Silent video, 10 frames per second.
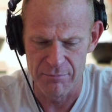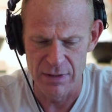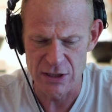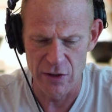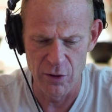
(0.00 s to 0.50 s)

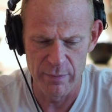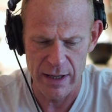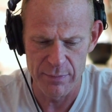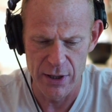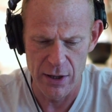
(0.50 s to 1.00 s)
material
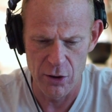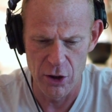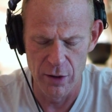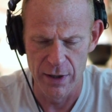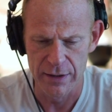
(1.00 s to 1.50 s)
by Bernard
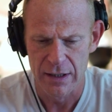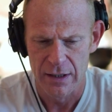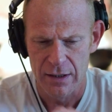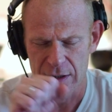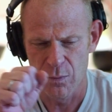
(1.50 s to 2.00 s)
Herrmann.
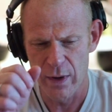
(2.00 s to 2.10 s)
The